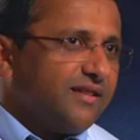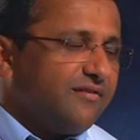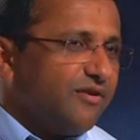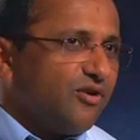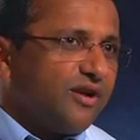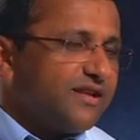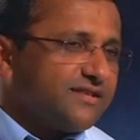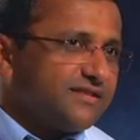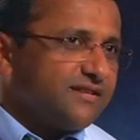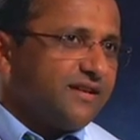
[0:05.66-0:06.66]
They were not
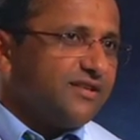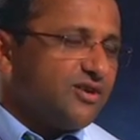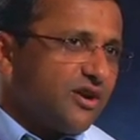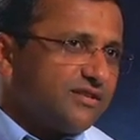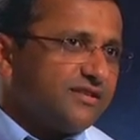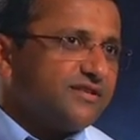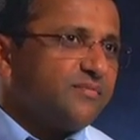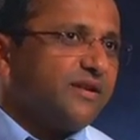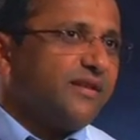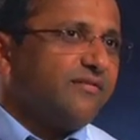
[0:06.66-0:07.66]
necessarily doctors,
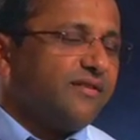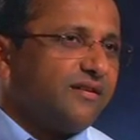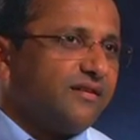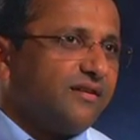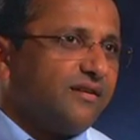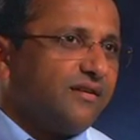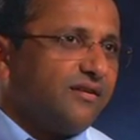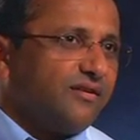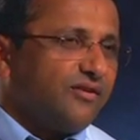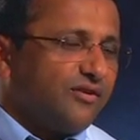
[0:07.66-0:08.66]
but there were
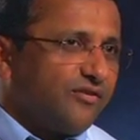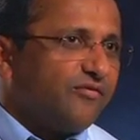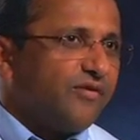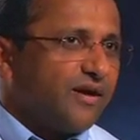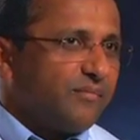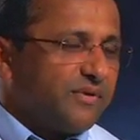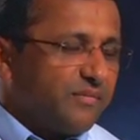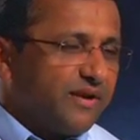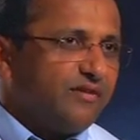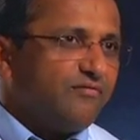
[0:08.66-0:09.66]
a lot of uh,
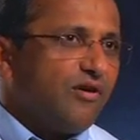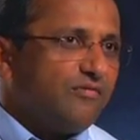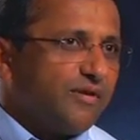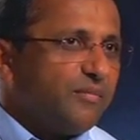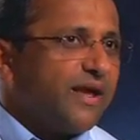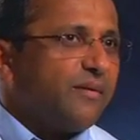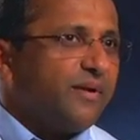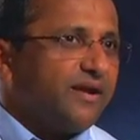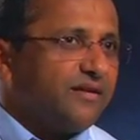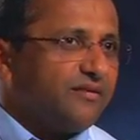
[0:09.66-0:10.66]
people involved in
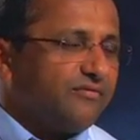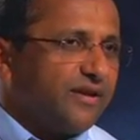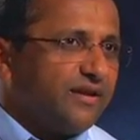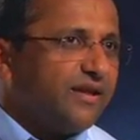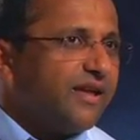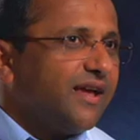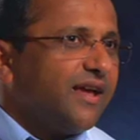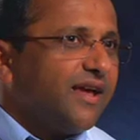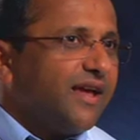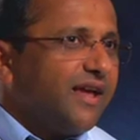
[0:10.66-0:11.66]
paramedical field.
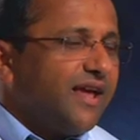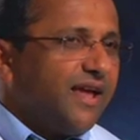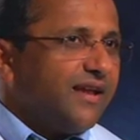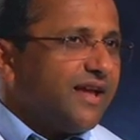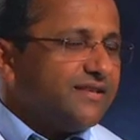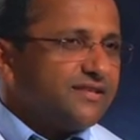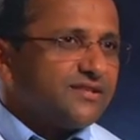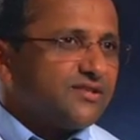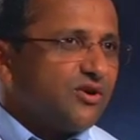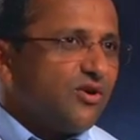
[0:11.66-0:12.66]
And I
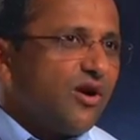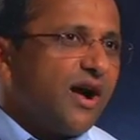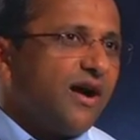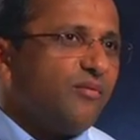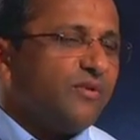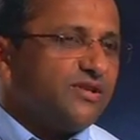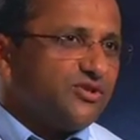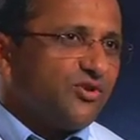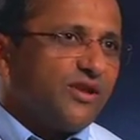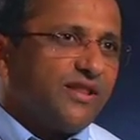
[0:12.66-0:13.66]
just saw how much
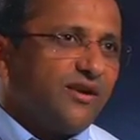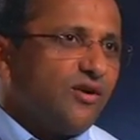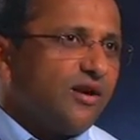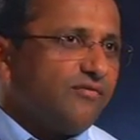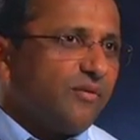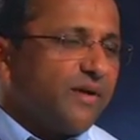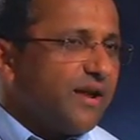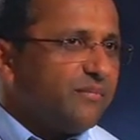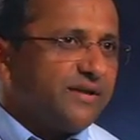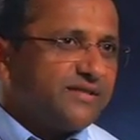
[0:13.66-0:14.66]
joy they got from
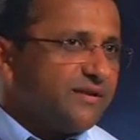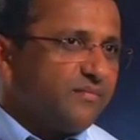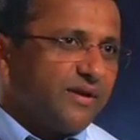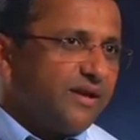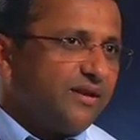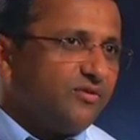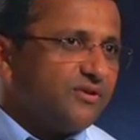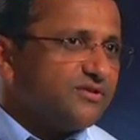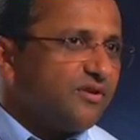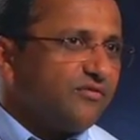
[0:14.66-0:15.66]
helping somebody who
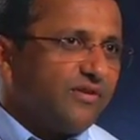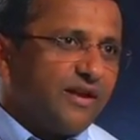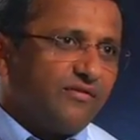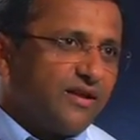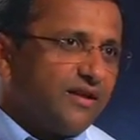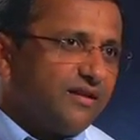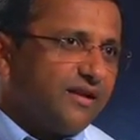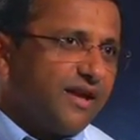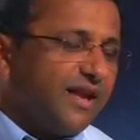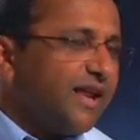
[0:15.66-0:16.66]
is not feeling well.
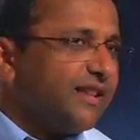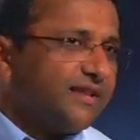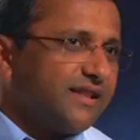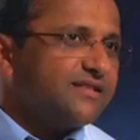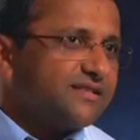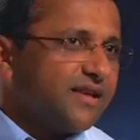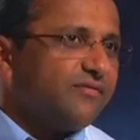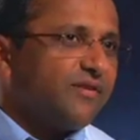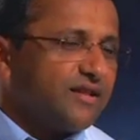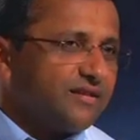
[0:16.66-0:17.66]
And I think that just, I
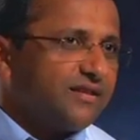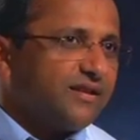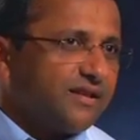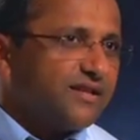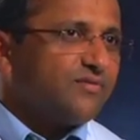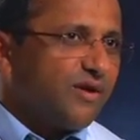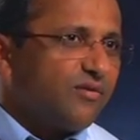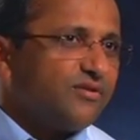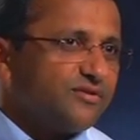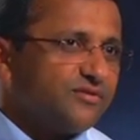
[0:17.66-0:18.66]
felt that that's what I
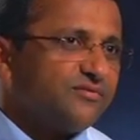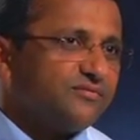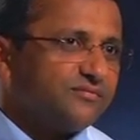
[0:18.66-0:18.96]
want to do.